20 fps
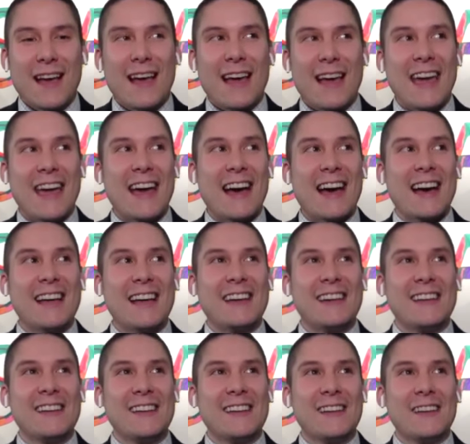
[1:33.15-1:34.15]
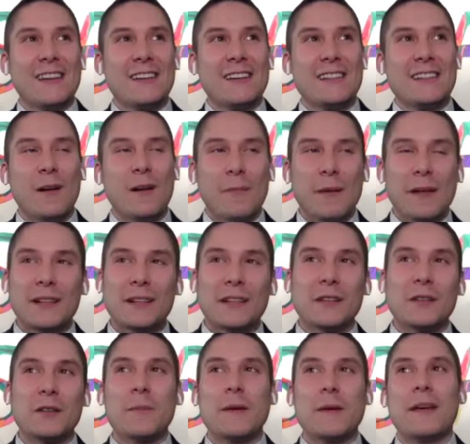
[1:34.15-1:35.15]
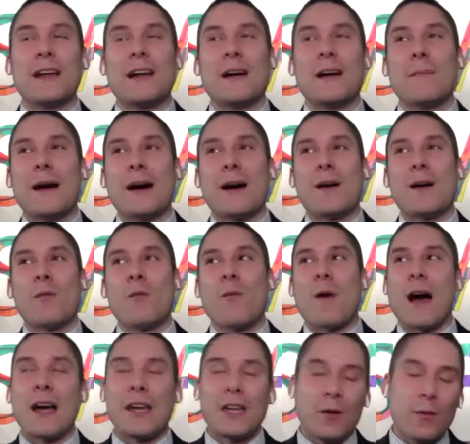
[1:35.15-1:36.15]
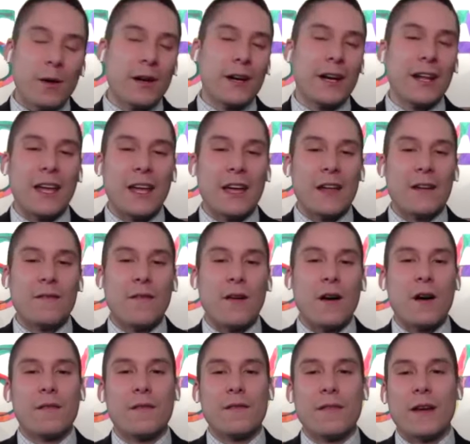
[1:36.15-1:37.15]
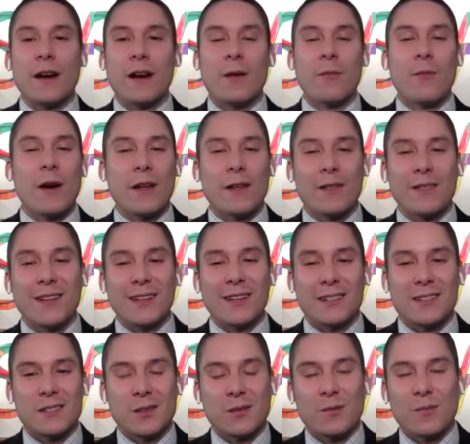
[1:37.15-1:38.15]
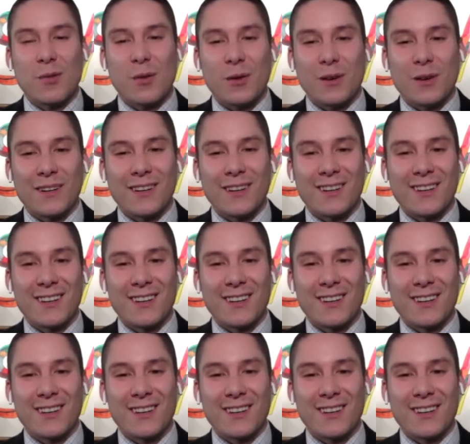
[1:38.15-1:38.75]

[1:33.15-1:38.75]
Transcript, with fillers: And tell me a little bit about why you wanted to get involved there and why you think it's so important.